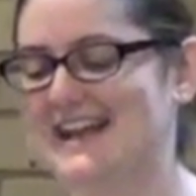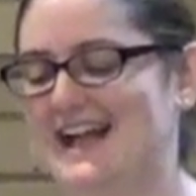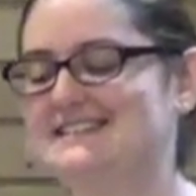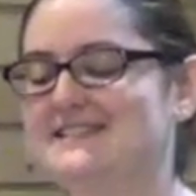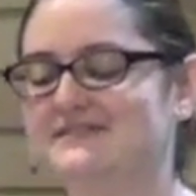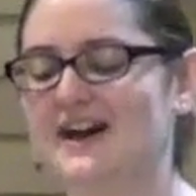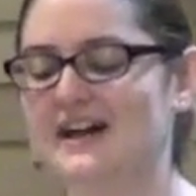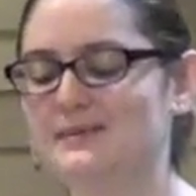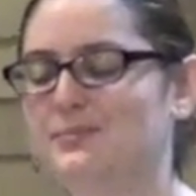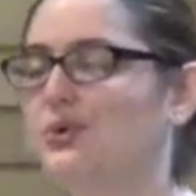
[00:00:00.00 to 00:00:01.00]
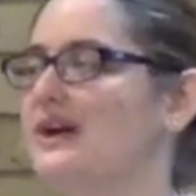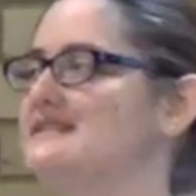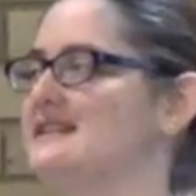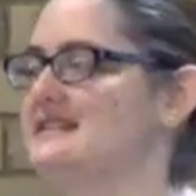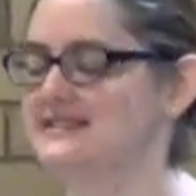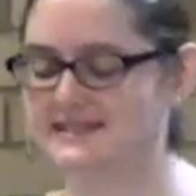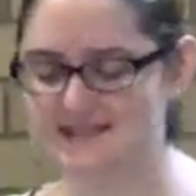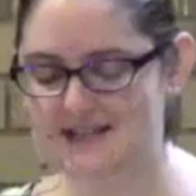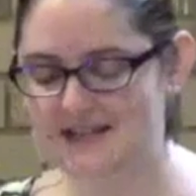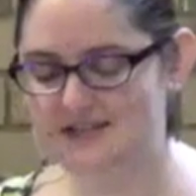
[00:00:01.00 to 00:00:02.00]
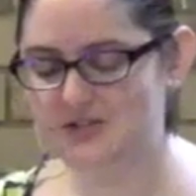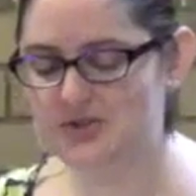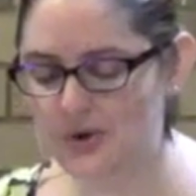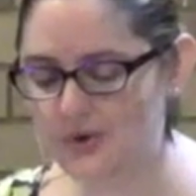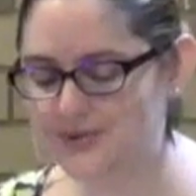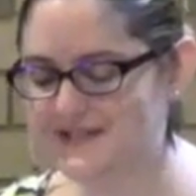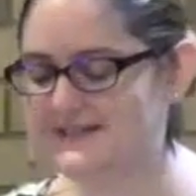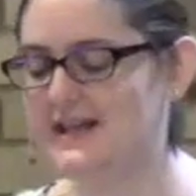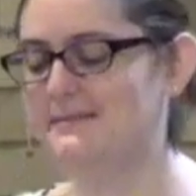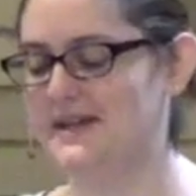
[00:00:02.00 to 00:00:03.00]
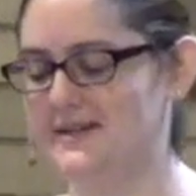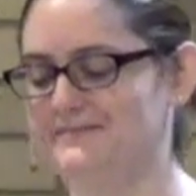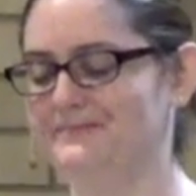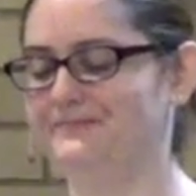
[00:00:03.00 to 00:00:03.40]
and divine presence to those that they lead.